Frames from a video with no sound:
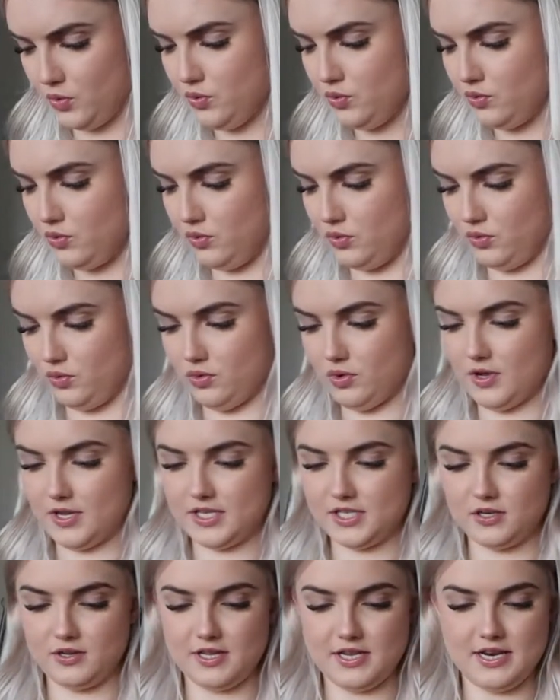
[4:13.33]
Ooh.
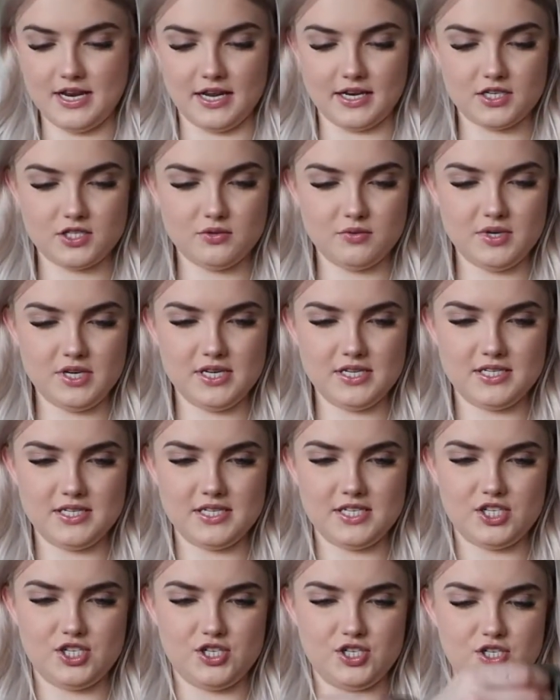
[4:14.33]
So the next one is
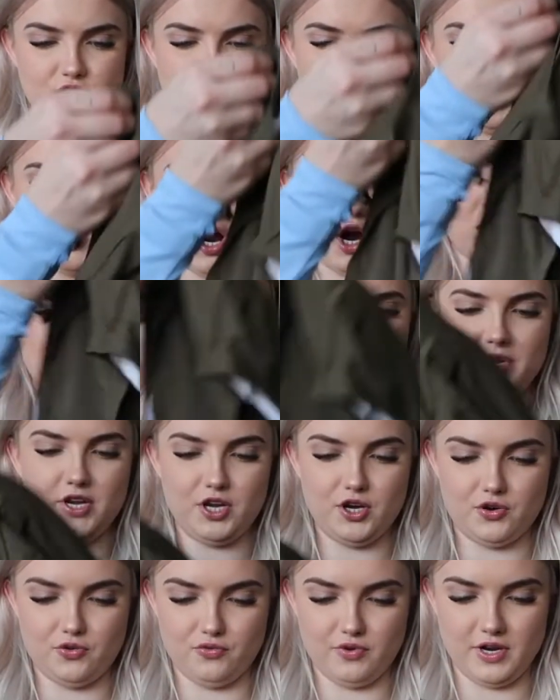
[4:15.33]
this army
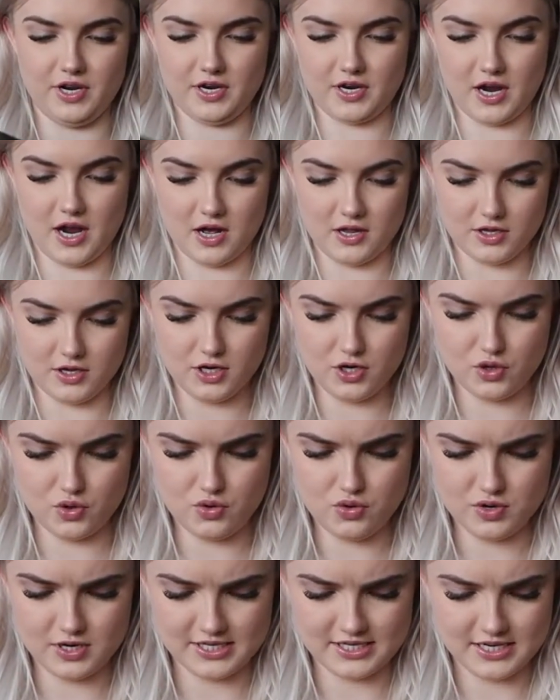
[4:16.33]
green color.
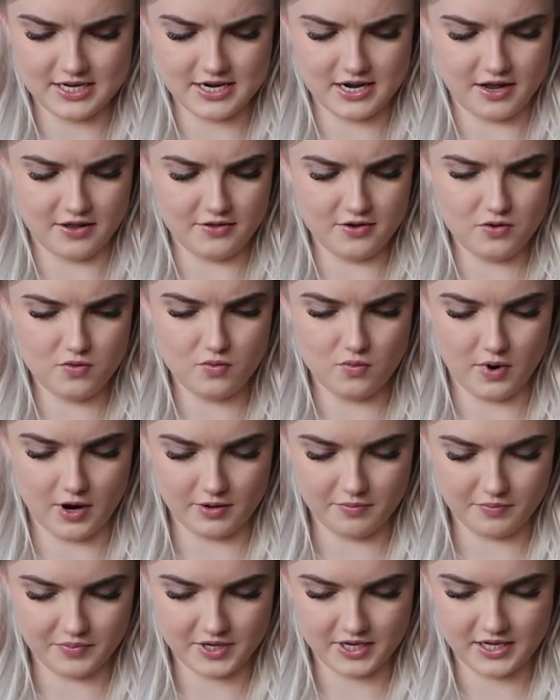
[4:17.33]
Ooh, it's another
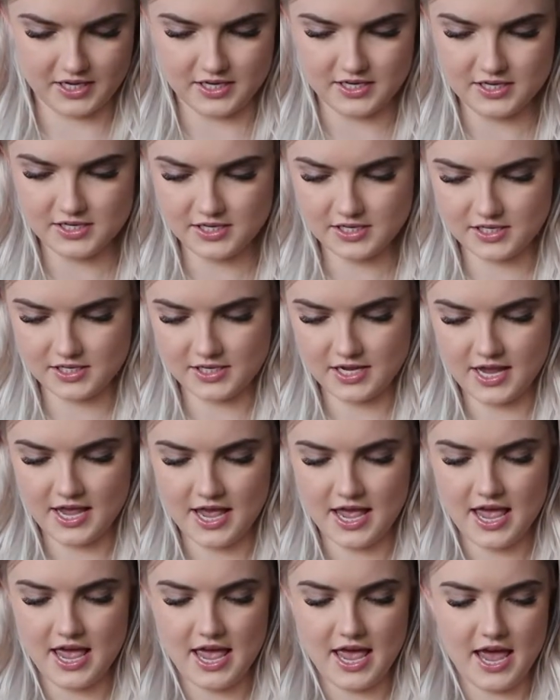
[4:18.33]
one piece,
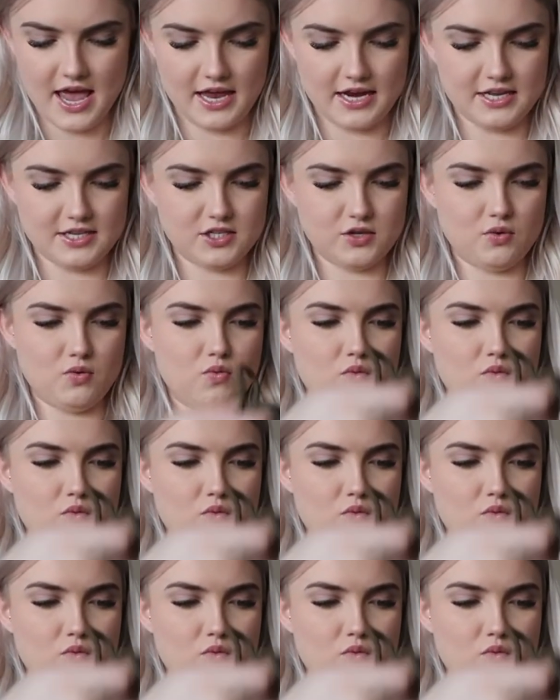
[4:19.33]
and it's a